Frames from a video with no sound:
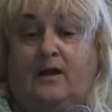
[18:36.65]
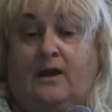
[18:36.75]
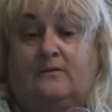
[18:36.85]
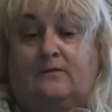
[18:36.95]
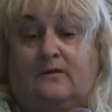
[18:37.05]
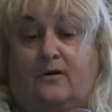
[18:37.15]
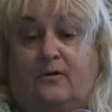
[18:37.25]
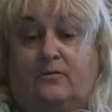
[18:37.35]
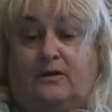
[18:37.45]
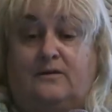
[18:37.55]
And
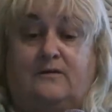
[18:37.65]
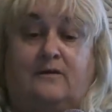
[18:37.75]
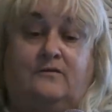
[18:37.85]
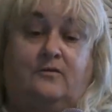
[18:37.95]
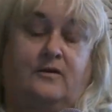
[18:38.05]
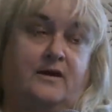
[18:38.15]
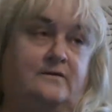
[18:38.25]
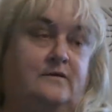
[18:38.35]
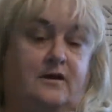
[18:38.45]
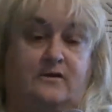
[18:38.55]
so the
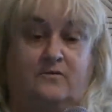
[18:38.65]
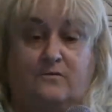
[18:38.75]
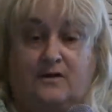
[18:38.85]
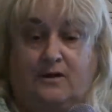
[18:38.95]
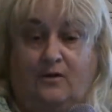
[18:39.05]
industrialized country